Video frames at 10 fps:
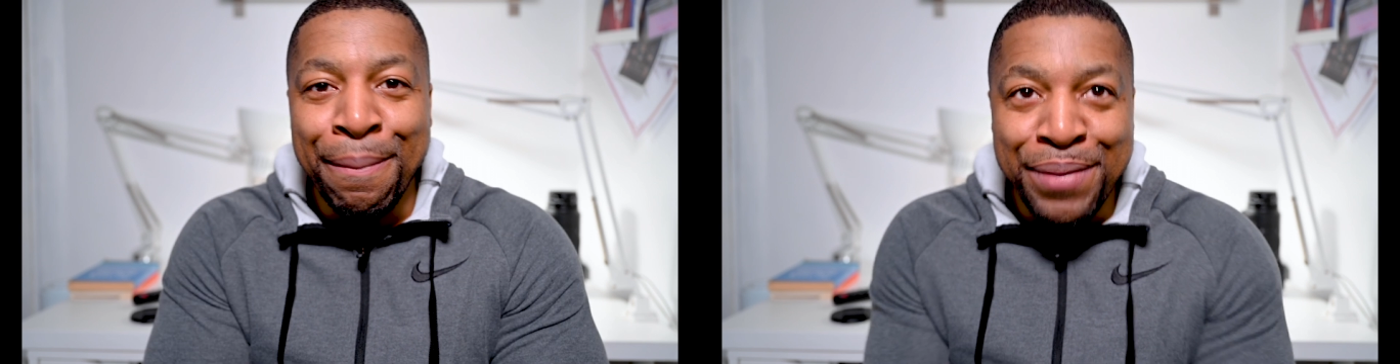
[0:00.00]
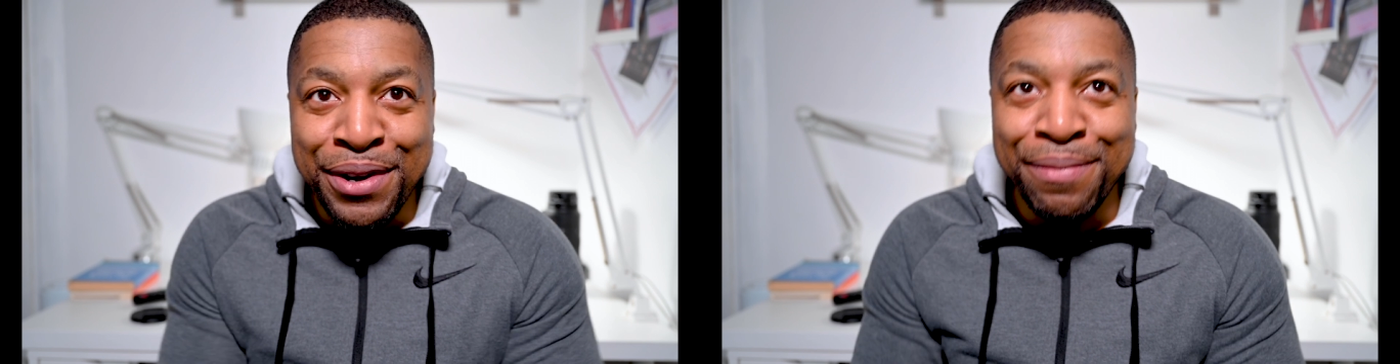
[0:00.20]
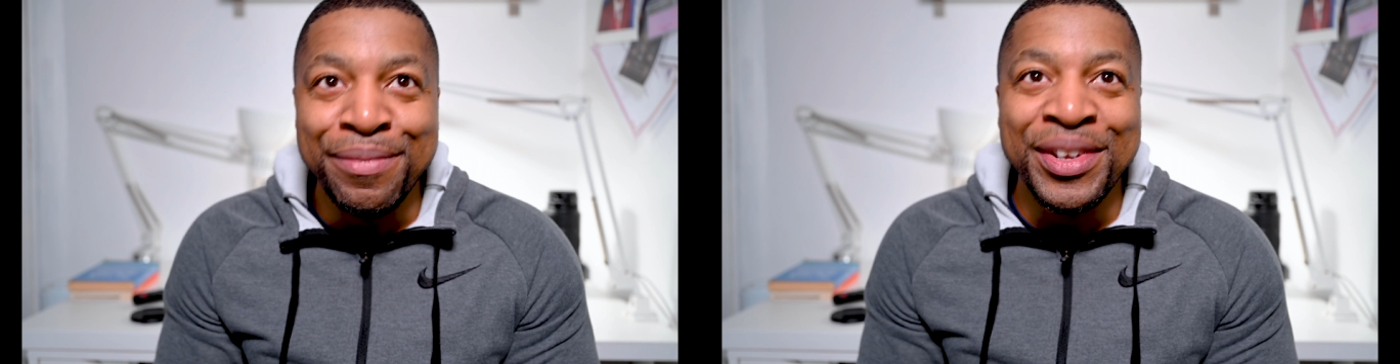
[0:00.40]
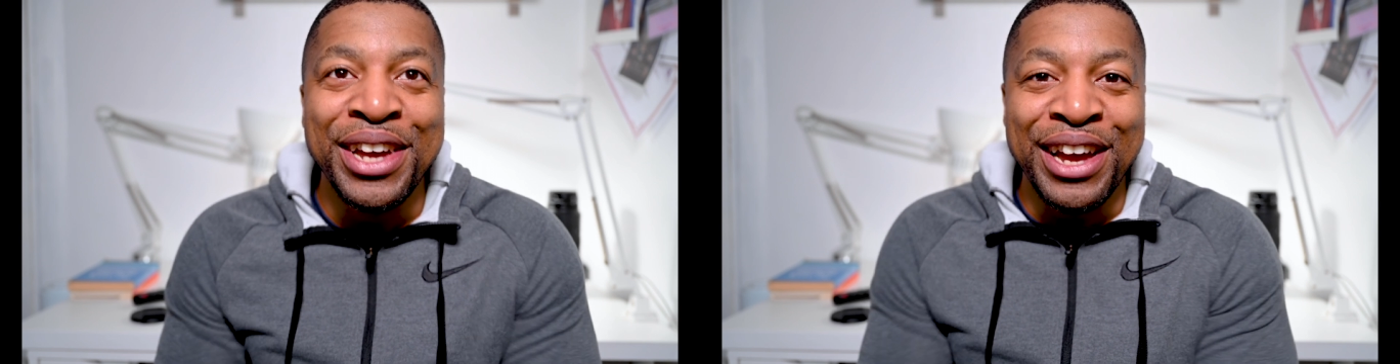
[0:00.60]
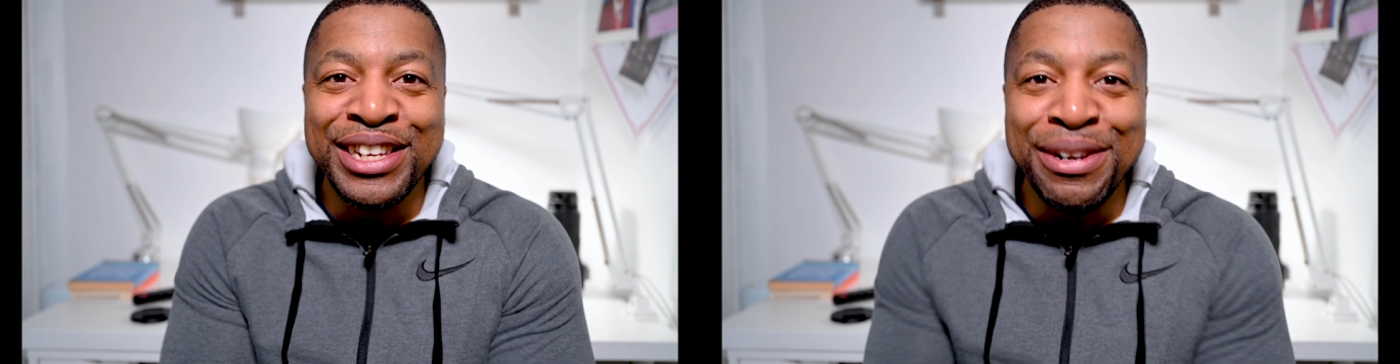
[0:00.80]
Boom.
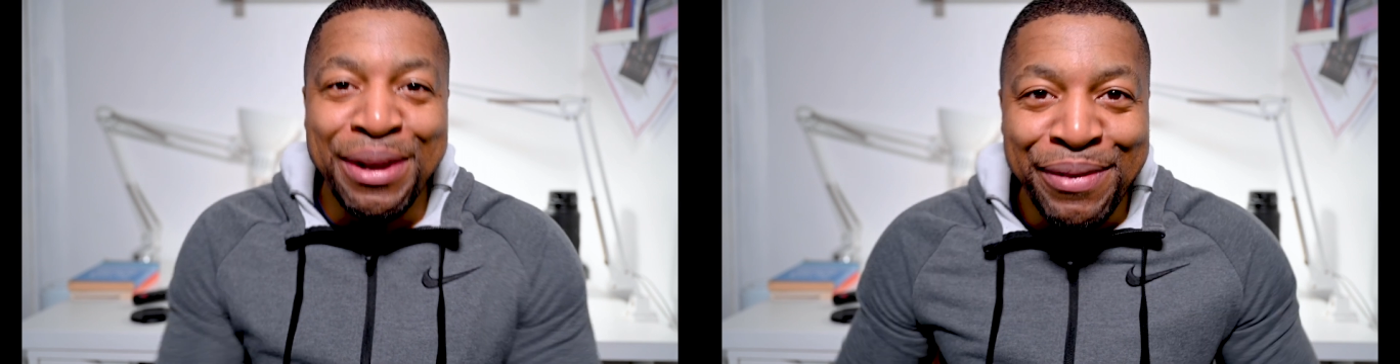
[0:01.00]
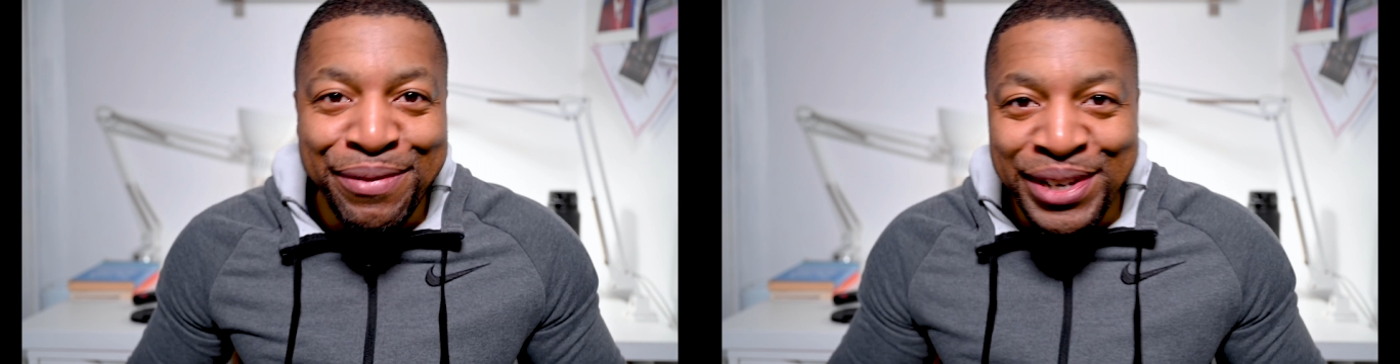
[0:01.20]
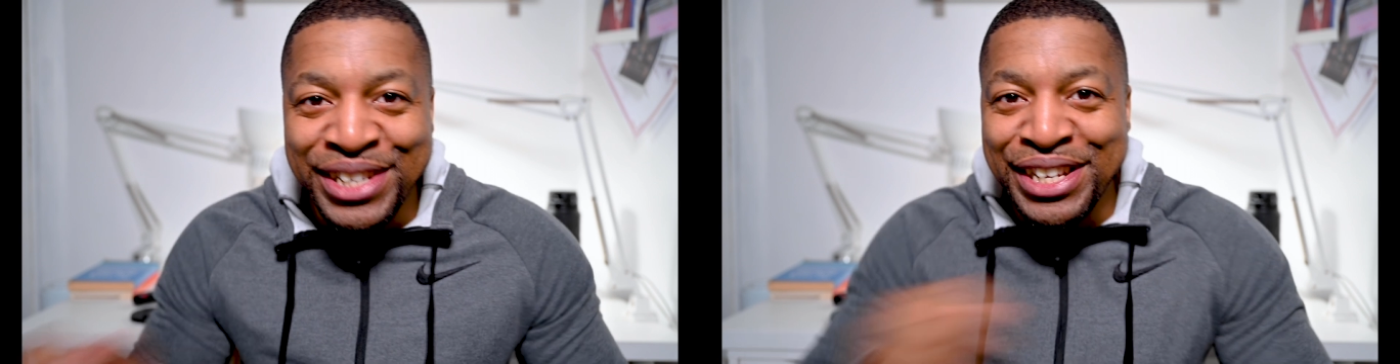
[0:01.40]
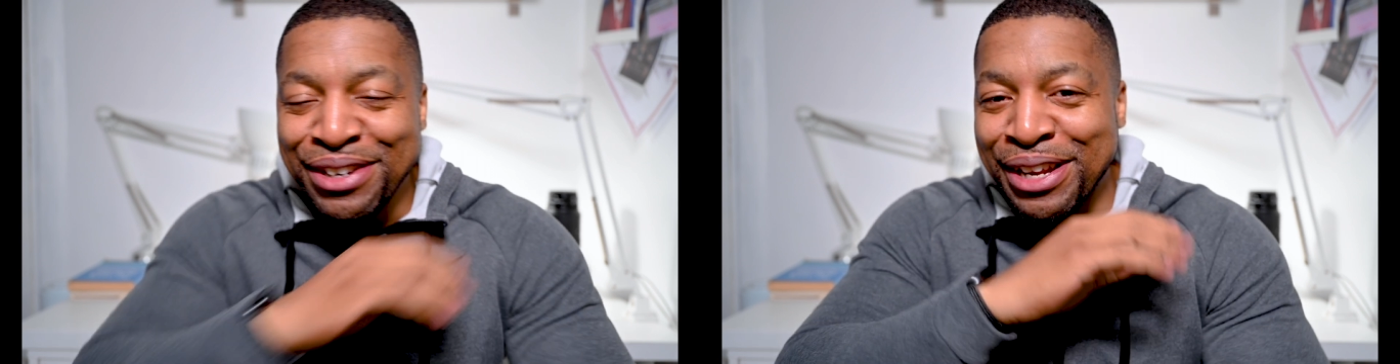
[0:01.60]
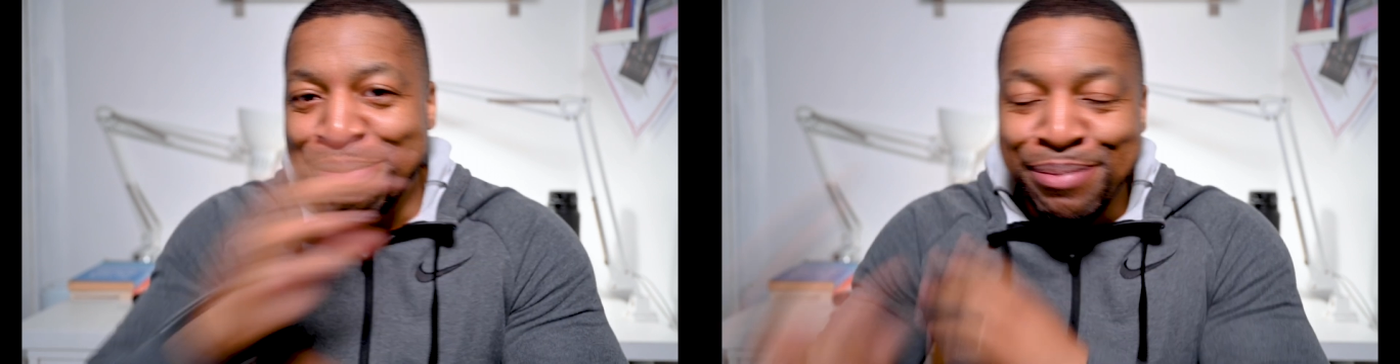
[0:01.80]
Alright, tip number 3,
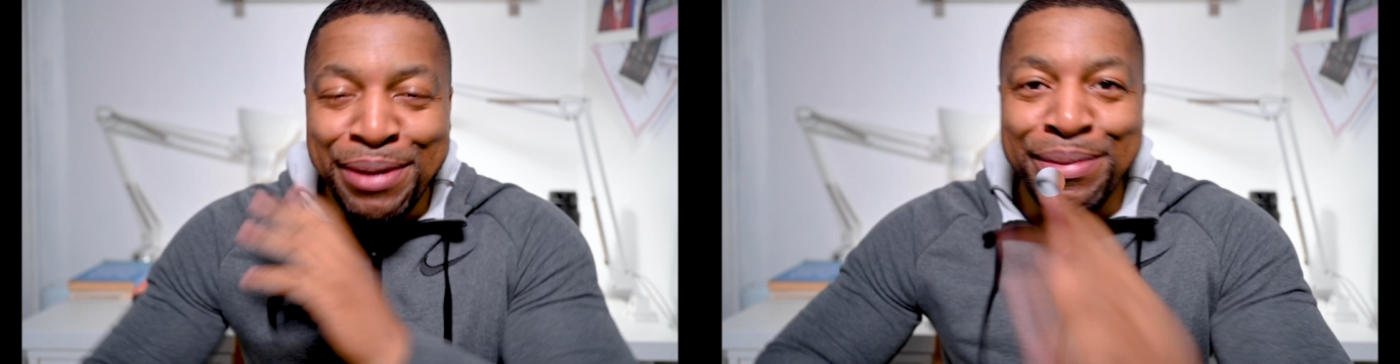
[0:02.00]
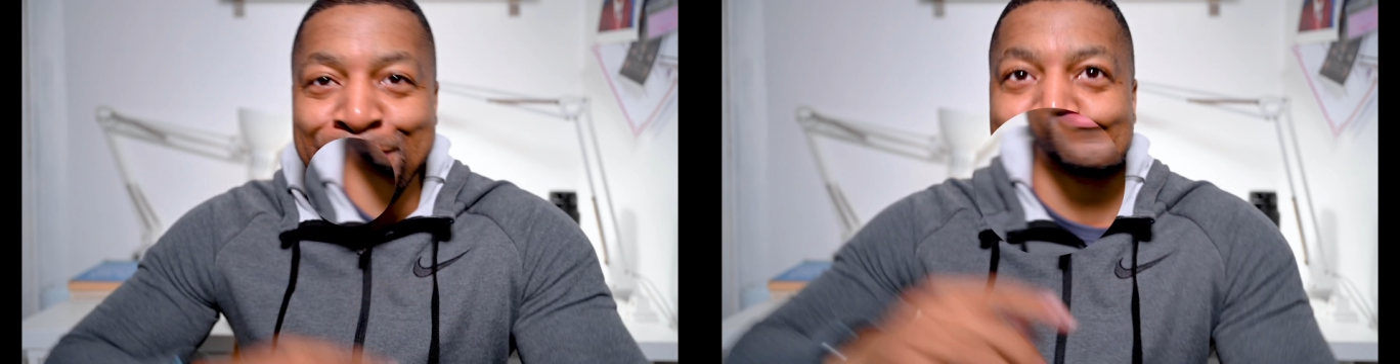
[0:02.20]
sewn up. Boom.